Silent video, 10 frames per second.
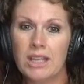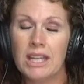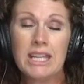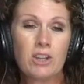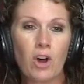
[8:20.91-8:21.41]

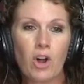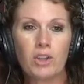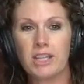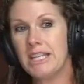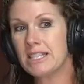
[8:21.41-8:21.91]
and he
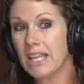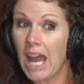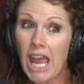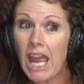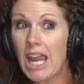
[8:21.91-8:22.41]
called and he said,
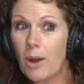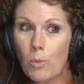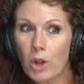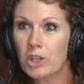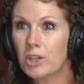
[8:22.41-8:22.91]
"Hey, I'm
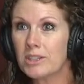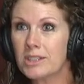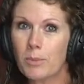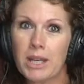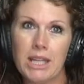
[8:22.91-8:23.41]
working on
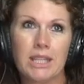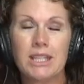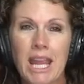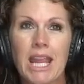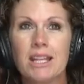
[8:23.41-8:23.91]
somebody in
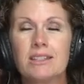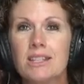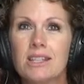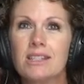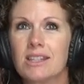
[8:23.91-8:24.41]

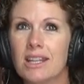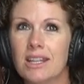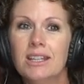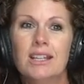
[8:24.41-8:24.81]
Kansas, and